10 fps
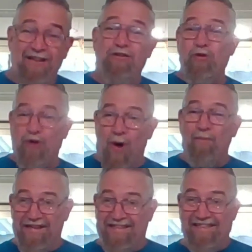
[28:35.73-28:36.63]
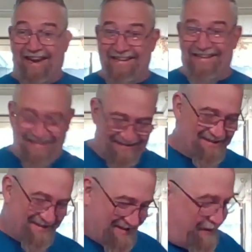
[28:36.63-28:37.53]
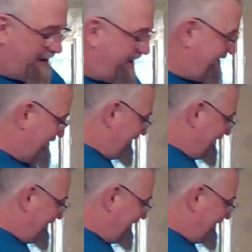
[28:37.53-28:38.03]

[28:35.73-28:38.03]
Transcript: to compensate. There we go.